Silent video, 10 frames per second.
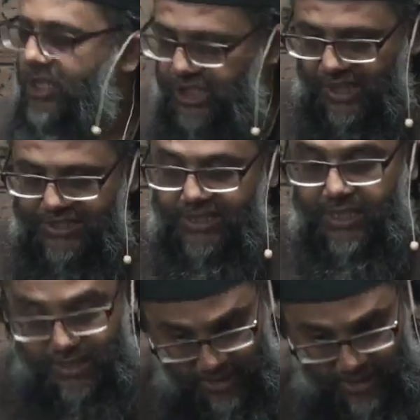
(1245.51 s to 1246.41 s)

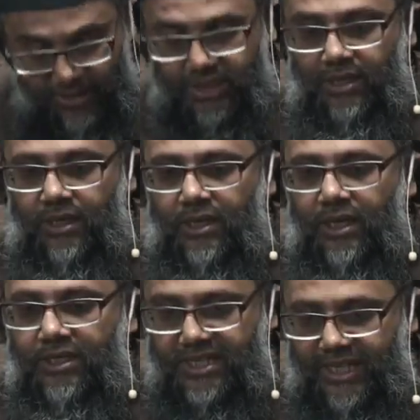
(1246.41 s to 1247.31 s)
Justice to
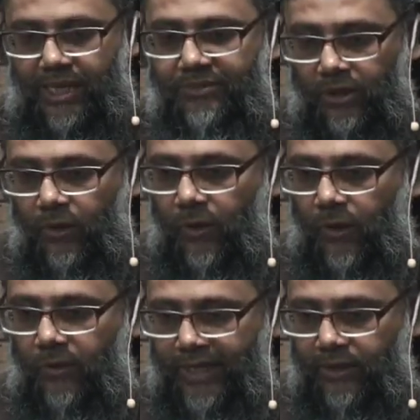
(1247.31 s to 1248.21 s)
keep the
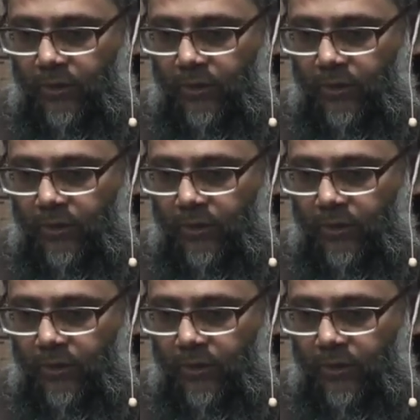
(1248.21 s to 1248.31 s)
law in